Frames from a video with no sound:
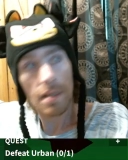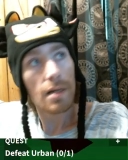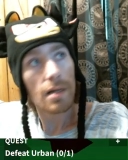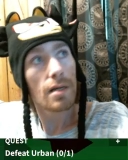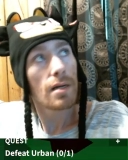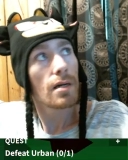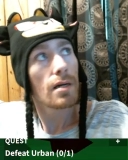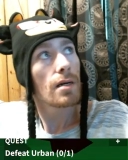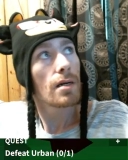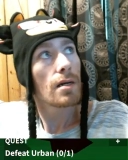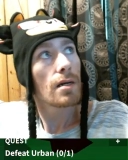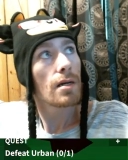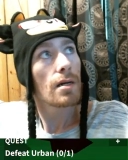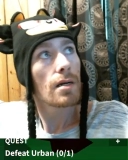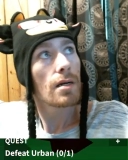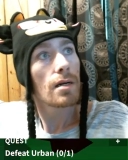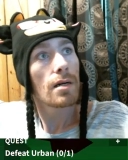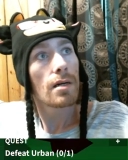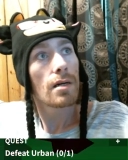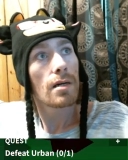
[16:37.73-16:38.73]

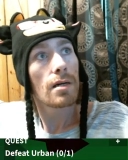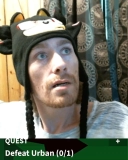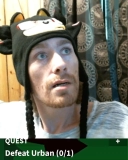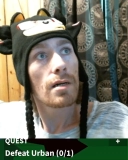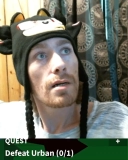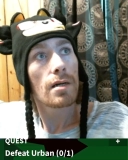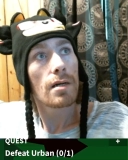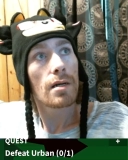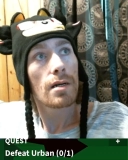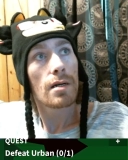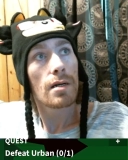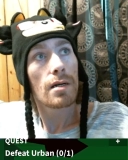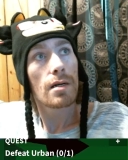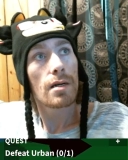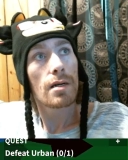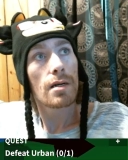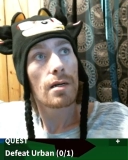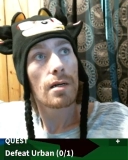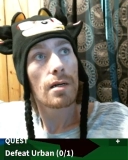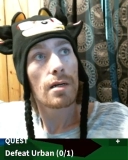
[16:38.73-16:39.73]

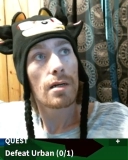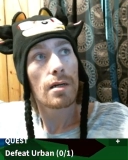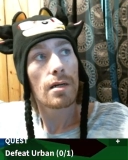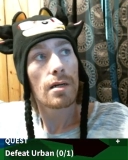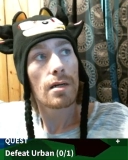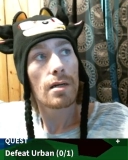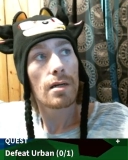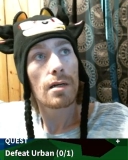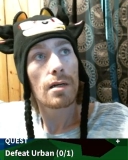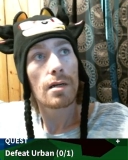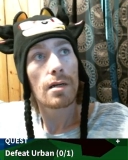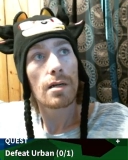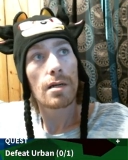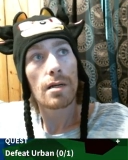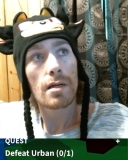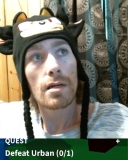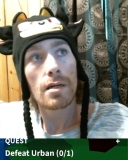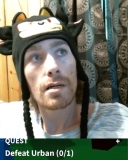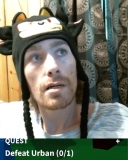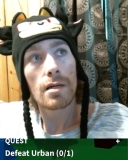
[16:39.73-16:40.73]

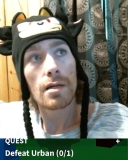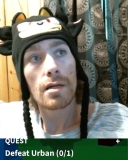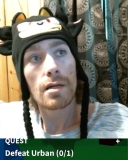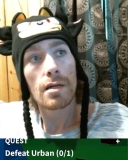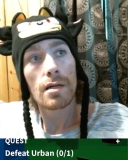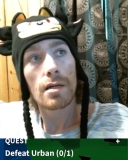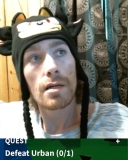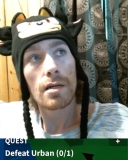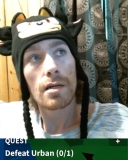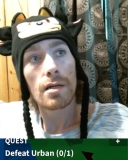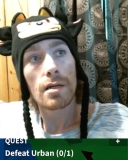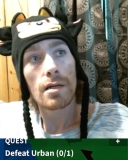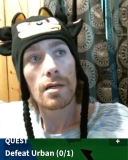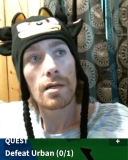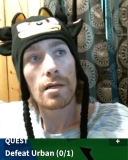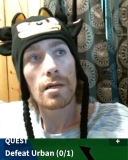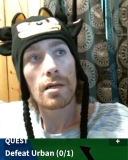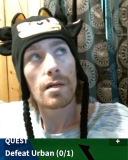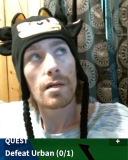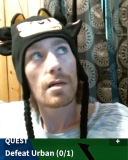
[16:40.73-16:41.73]

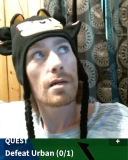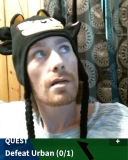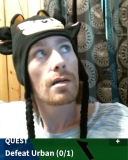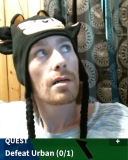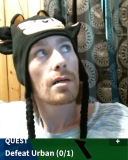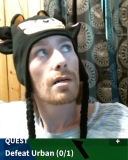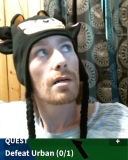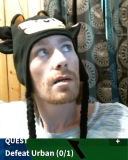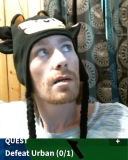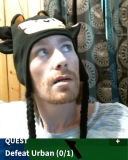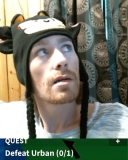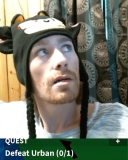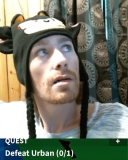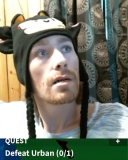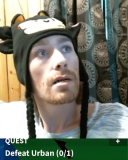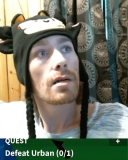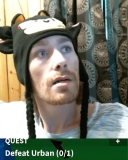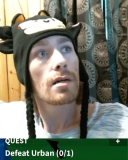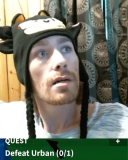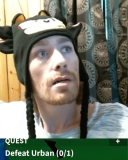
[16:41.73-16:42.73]

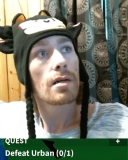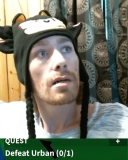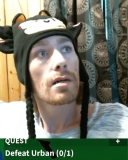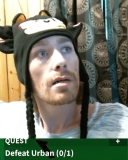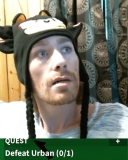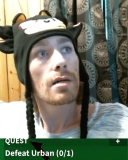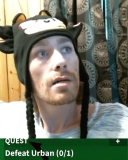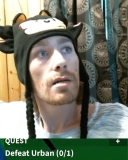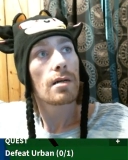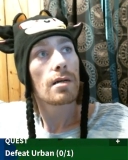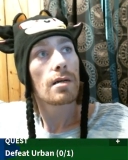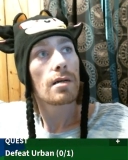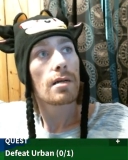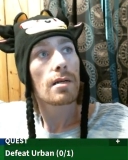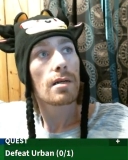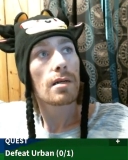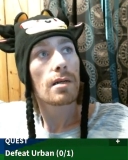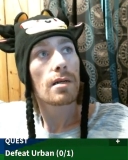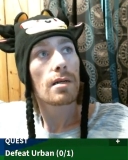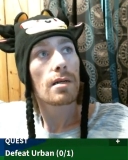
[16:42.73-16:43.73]
[no speech]